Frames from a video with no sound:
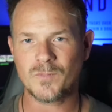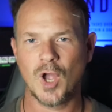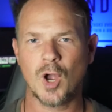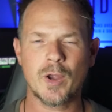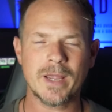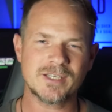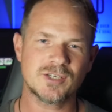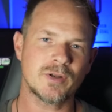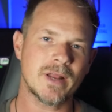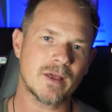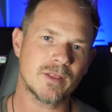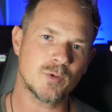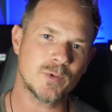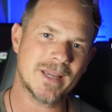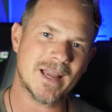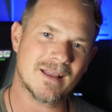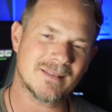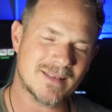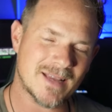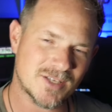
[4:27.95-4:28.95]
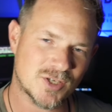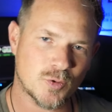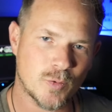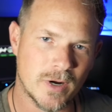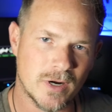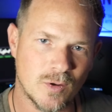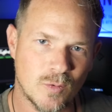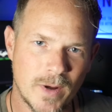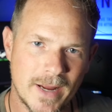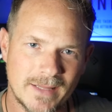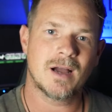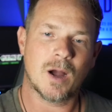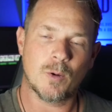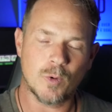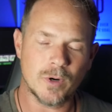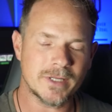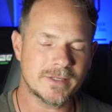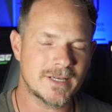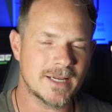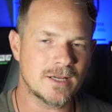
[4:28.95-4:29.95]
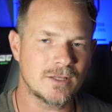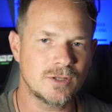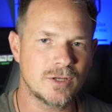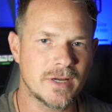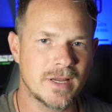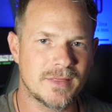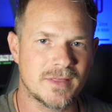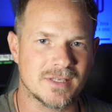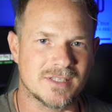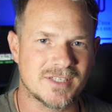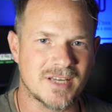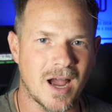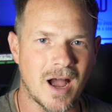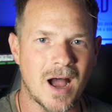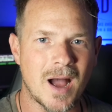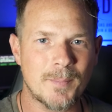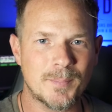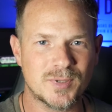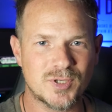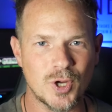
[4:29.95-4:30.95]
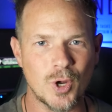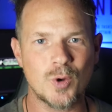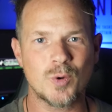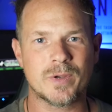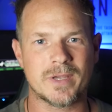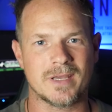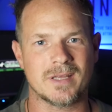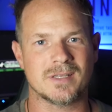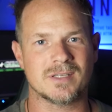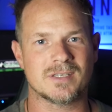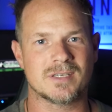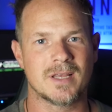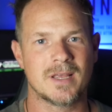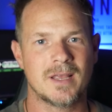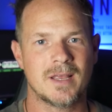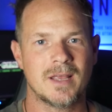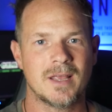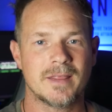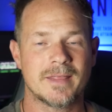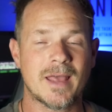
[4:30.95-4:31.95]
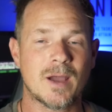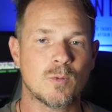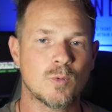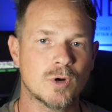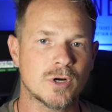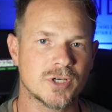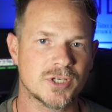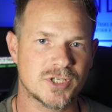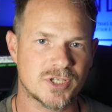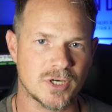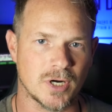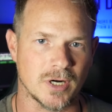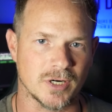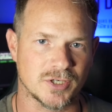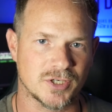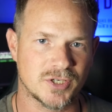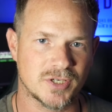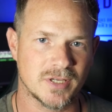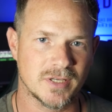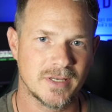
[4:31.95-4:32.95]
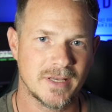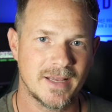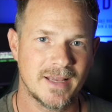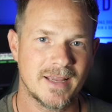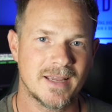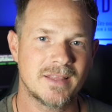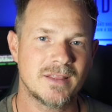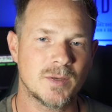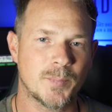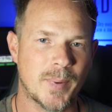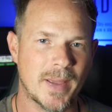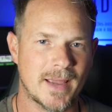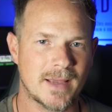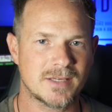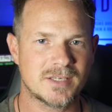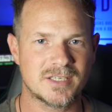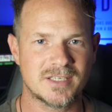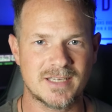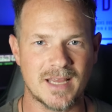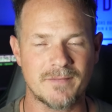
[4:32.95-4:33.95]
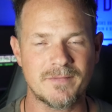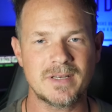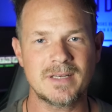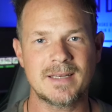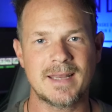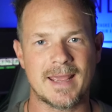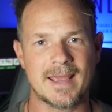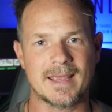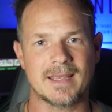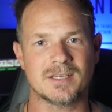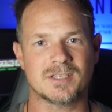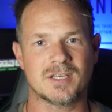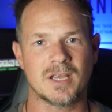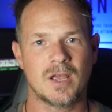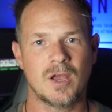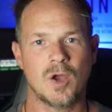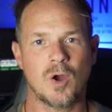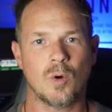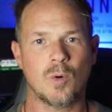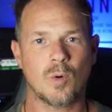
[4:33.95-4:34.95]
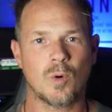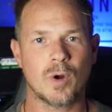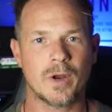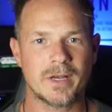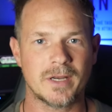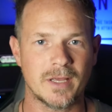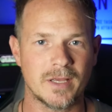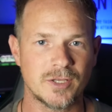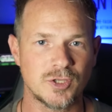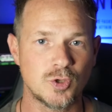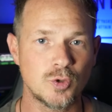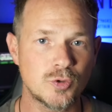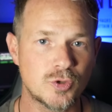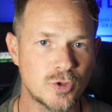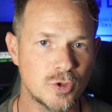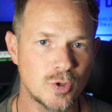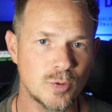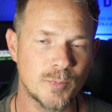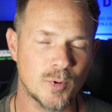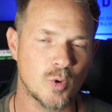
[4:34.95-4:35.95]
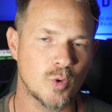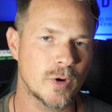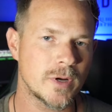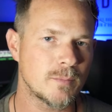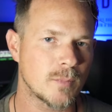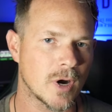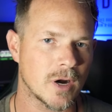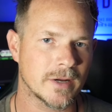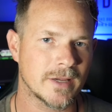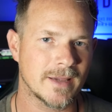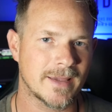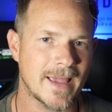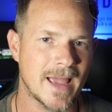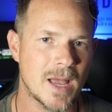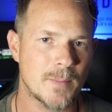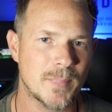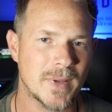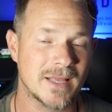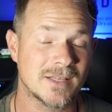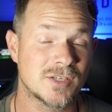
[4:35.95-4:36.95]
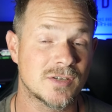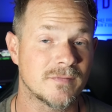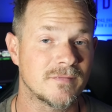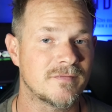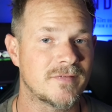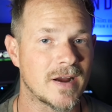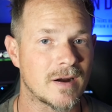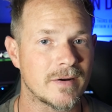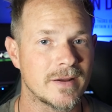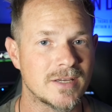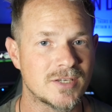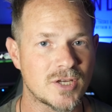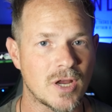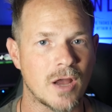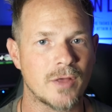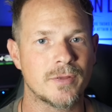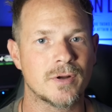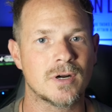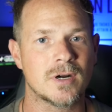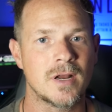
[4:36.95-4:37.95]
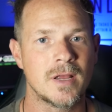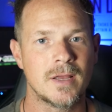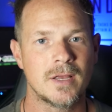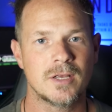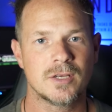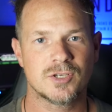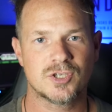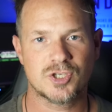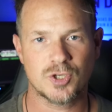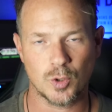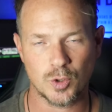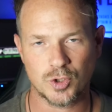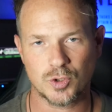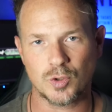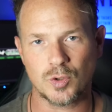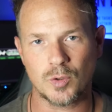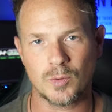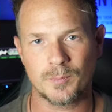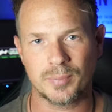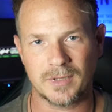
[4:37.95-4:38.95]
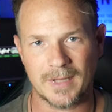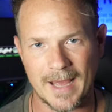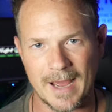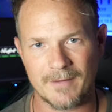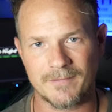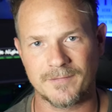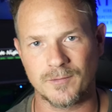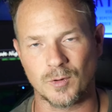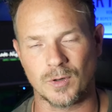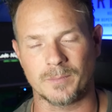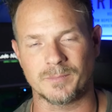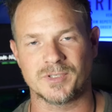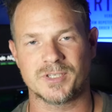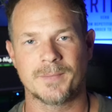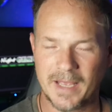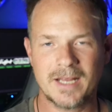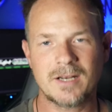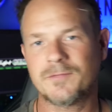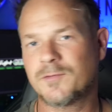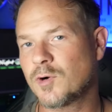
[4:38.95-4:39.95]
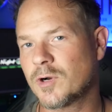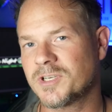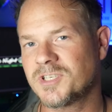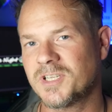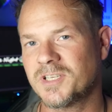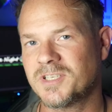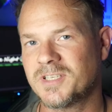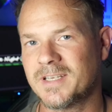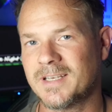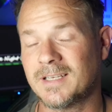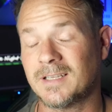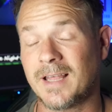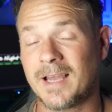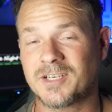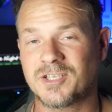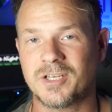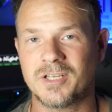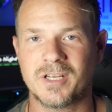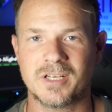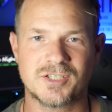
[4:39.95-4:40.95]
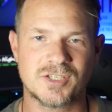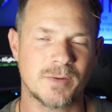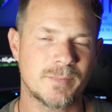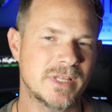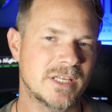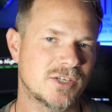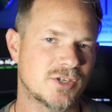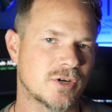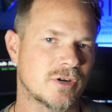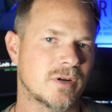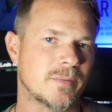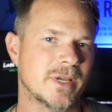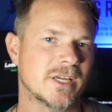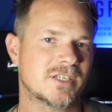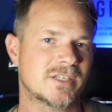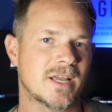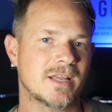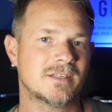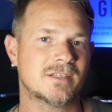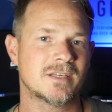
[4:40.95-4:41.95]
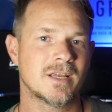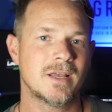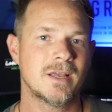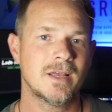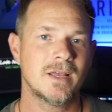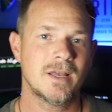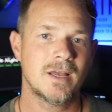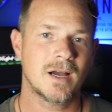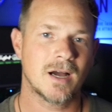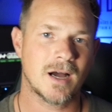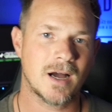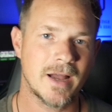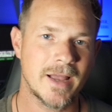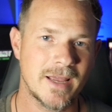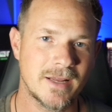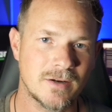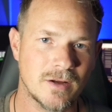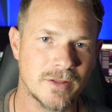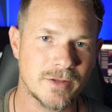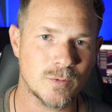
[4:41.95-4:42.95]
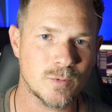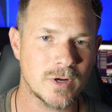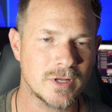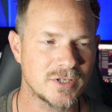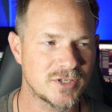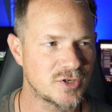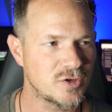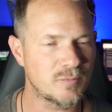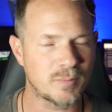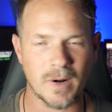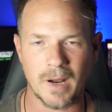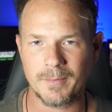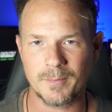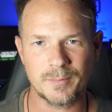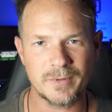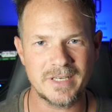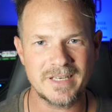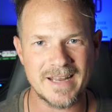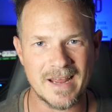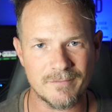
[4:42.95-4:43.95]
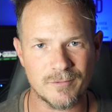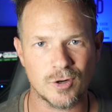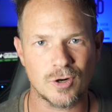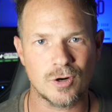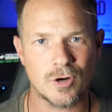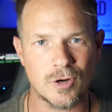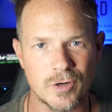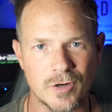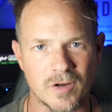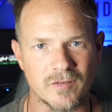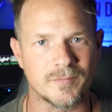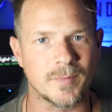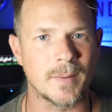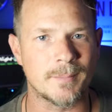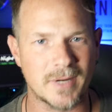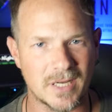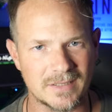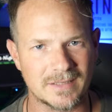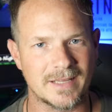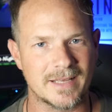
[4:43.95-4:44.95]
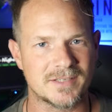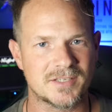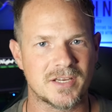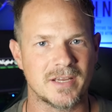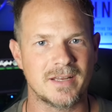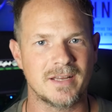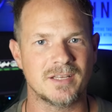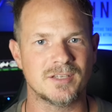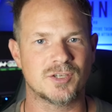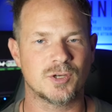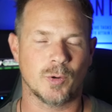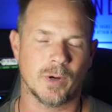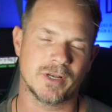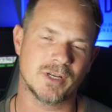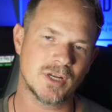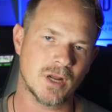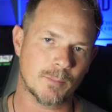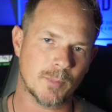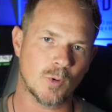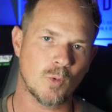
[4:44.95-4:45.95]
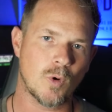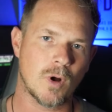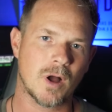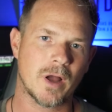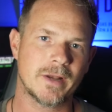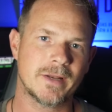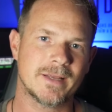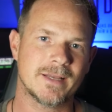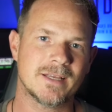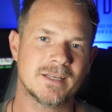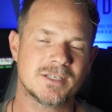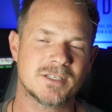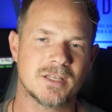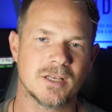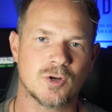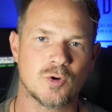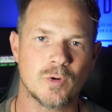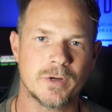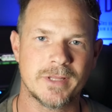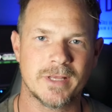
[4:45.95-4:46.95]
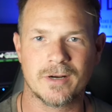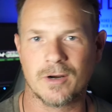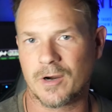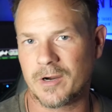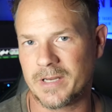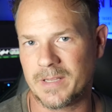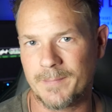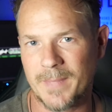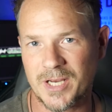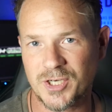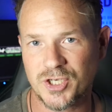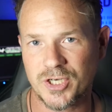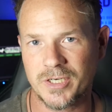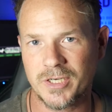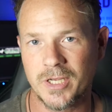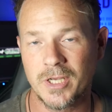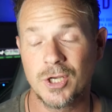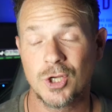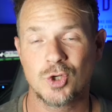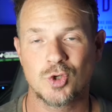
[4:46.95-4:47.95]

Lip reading: Okay, so now that we got that squared away, I want to take a look at the top tokens that were searched in the past 7 days on YouTube, CoinMarketCap, and some various other social platforms. And of course, since the election, some of these are going to make sense. And other ones you probably never heard of, but let's get into it. Number one is the coin that I already mentioned.